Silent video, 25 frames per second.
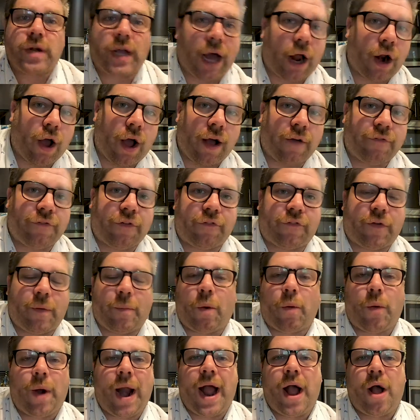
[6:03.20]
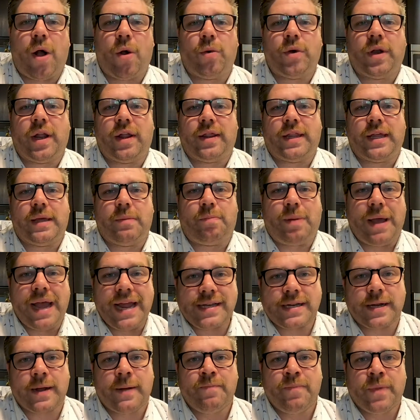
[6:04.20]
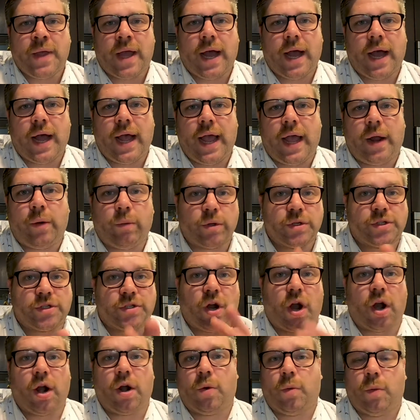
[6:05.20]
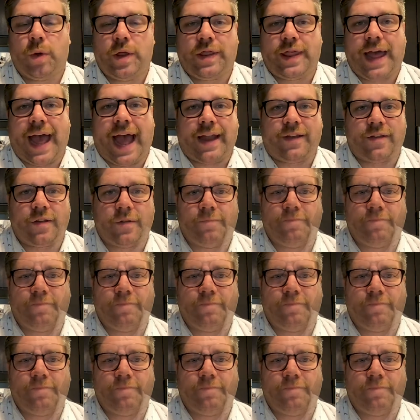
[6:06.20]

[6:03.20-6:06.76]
cut off from around the pit, and we'll start with that.